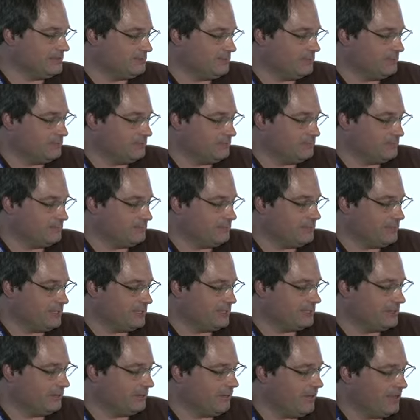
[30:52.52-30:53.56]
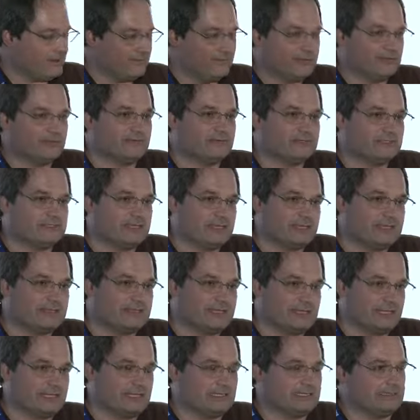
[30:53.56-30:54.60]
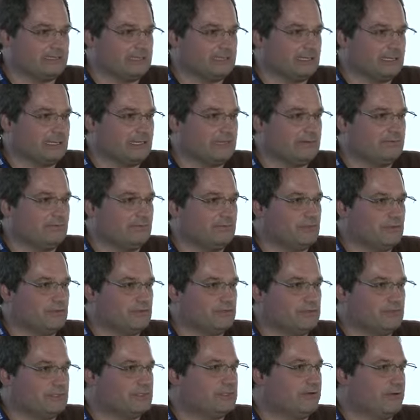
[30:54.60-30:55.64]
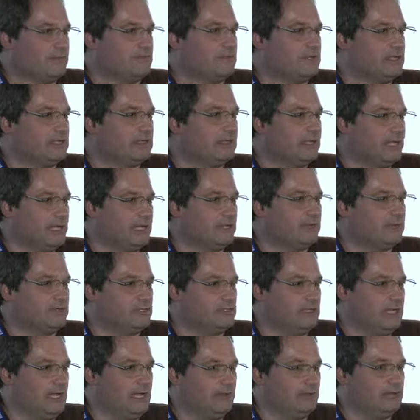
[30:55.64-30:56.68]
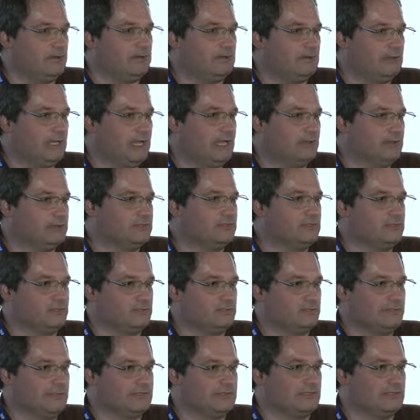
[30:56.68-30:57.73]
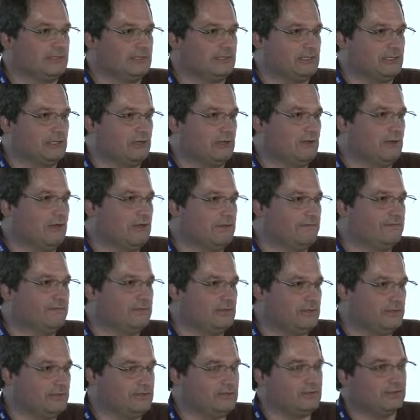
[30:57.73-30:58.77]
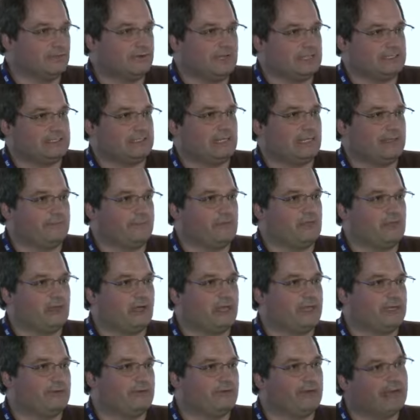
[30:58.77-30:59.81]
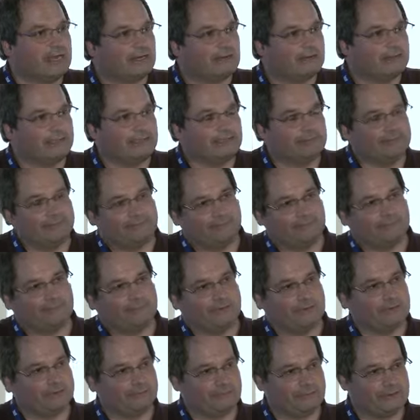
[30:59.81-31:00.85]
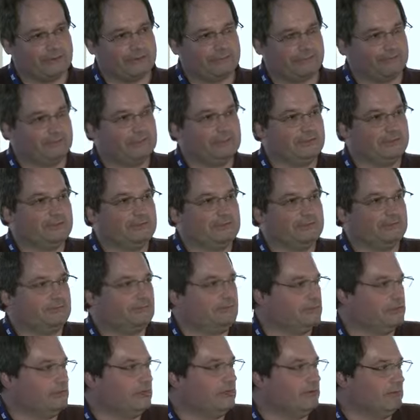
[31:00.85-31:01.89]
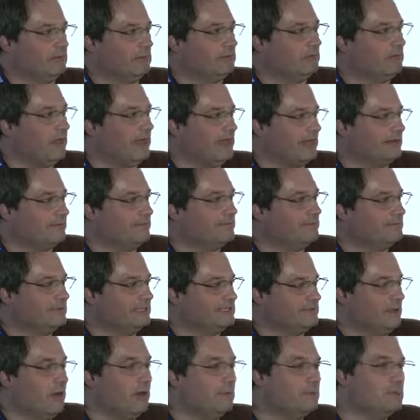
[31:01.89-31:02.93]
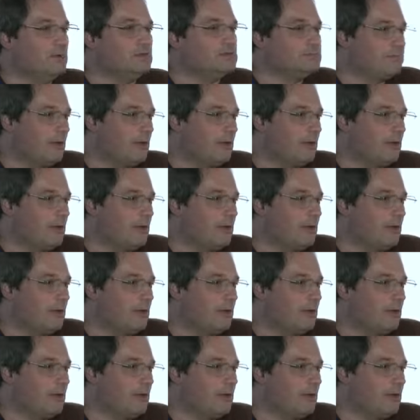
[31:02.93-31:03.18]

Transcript: We're putting in a lot of interesting things. There's a scripting language now that allows you to basically go off and use the REST API directly with, a lot of, it's almost